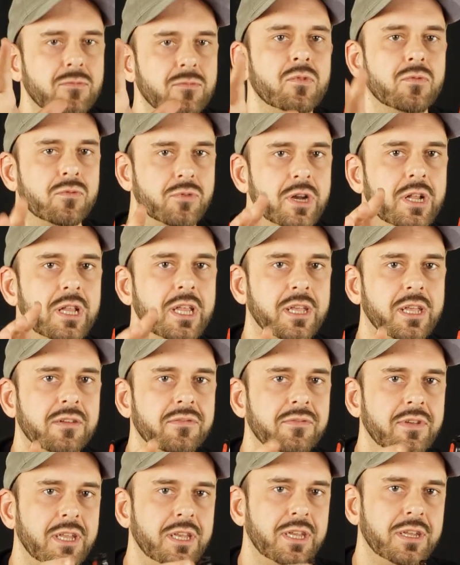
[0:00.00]
Really
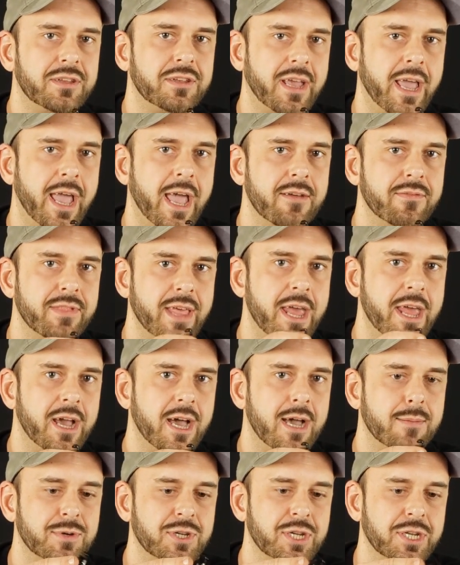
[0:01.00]
convenient to have that
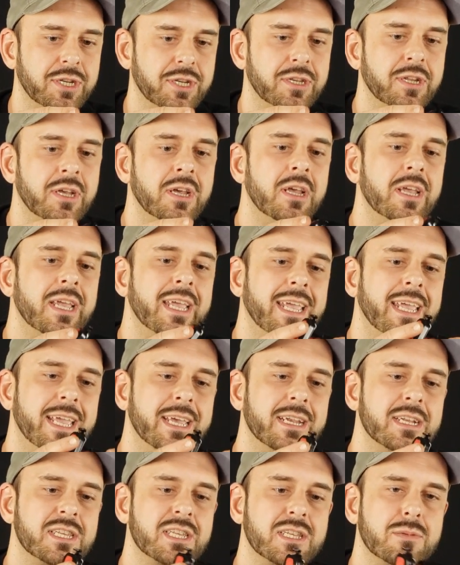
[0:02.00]
option
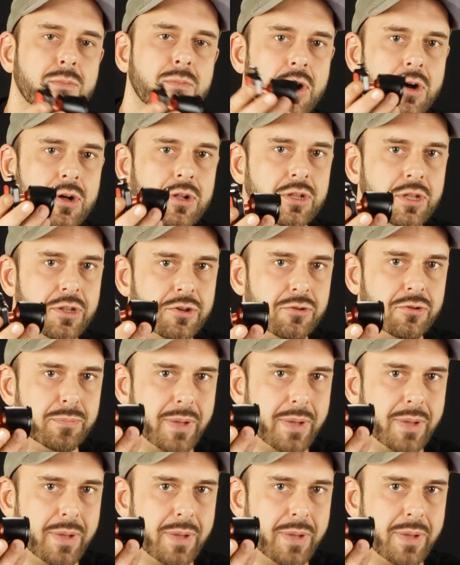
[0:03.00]
in a small little